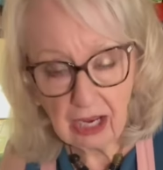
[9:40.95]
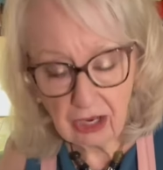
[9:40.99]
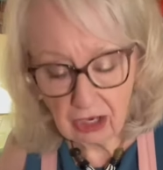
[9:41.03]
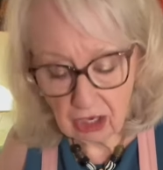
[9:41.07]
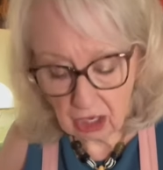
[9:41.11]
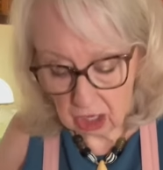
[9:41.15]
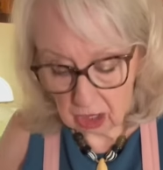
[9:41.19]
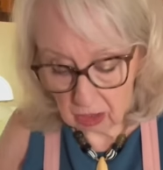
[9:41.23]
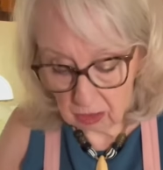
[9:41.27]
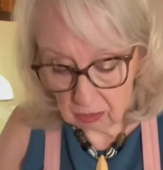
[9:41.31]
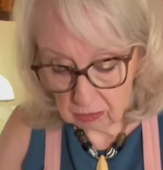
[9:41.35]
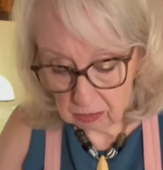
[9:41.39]

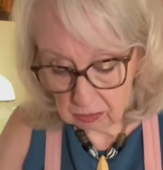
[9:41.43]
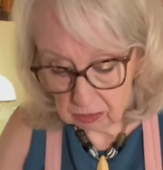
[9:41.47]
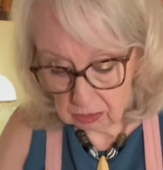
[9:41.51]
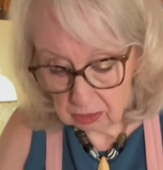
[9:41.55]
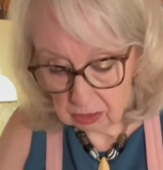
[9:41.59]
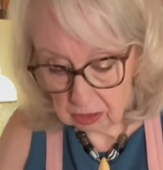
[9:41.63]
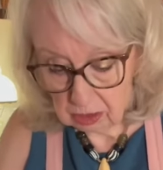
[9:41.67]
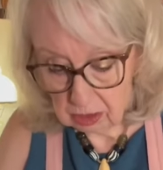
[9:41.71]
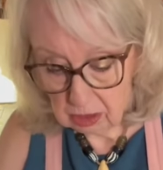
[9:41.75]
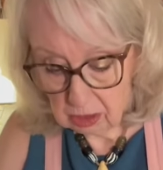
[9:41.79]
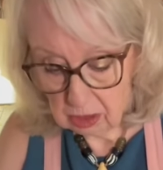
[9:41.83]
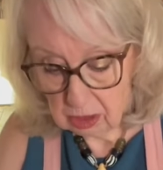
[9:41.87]
y'all.
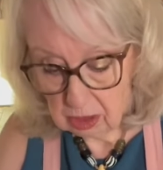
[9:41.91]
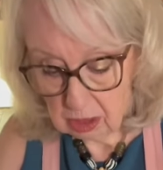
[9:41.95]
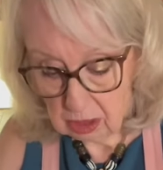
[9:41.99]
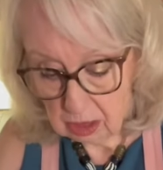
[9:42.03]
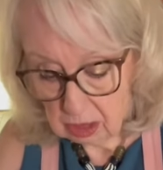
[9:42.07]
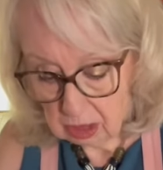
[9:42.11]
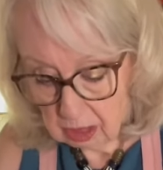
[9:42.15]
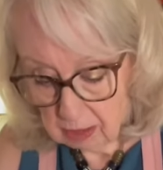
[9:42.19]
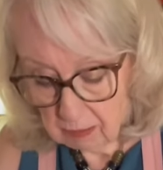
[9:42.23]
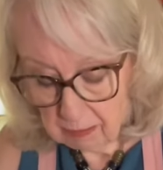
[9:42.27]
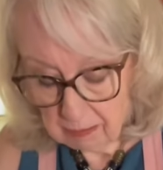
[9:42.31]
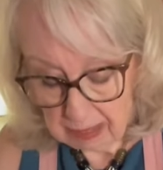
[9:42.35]

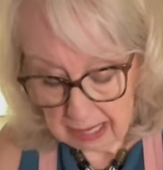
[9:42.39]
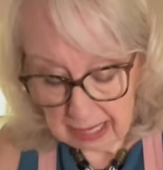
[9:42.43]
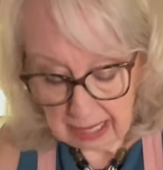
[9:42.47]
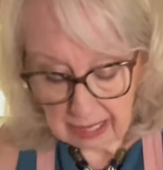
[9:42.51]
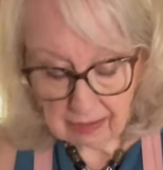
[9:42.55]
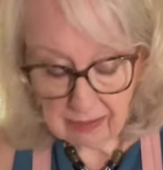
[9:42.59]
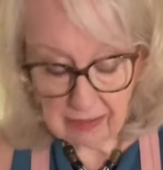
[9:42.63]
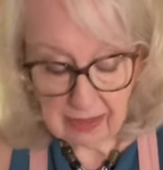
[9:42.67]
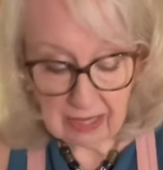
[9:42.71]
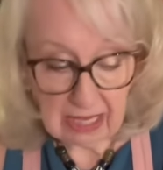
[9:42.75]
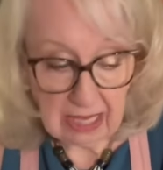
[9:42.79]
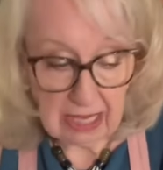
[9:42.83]

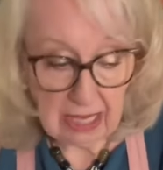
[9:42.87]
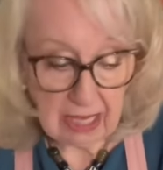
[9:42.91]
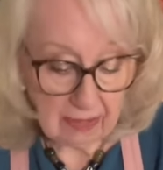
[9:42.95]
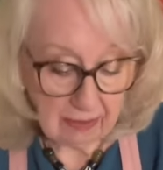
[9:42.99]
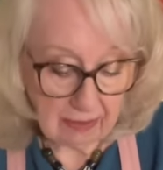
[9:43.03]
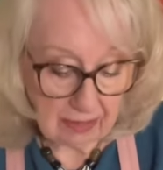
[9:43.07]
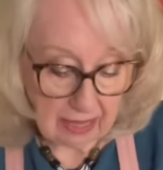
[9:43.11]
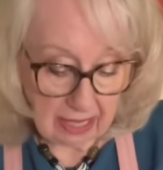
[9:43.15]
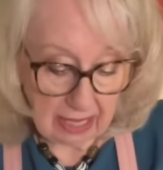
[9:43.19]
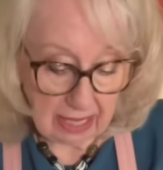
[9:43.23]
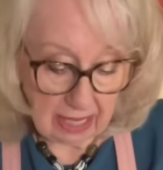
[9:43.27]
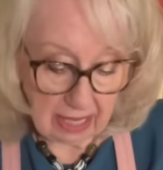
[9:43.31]
Back then,
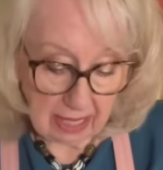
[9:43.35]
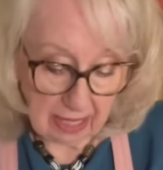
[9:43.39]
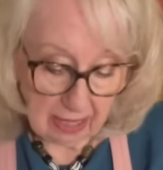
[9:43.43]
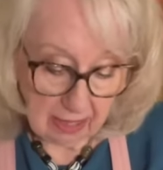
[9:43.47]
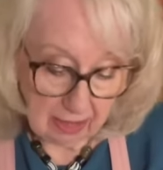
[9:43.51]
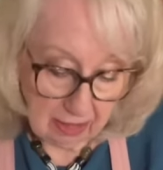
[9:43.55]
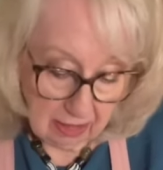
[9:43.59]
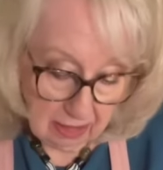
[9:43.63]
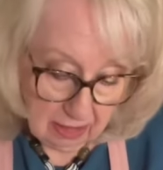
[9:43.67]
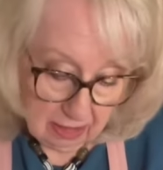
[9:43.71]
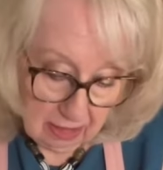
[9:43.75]
they had